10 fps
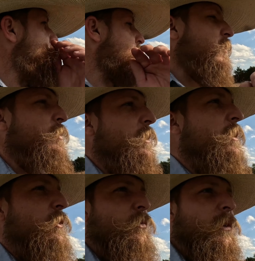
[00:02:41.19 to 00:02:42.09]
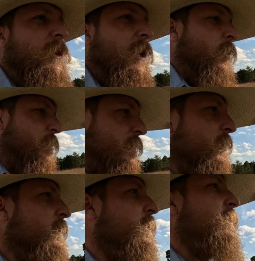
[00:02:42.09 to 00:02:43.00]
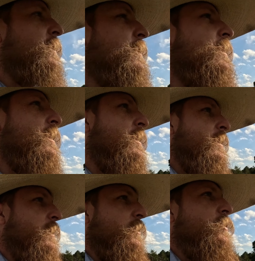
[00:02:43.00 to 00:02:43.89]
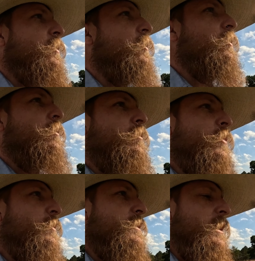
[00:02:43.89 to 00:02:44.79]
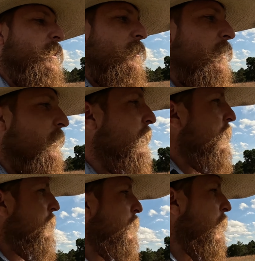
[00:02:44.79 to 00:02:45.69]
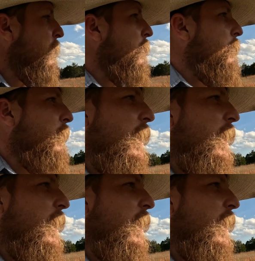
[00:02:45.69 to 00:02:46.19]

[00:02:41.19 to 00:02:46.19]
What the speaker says: which one of those really helps control broom sedge. But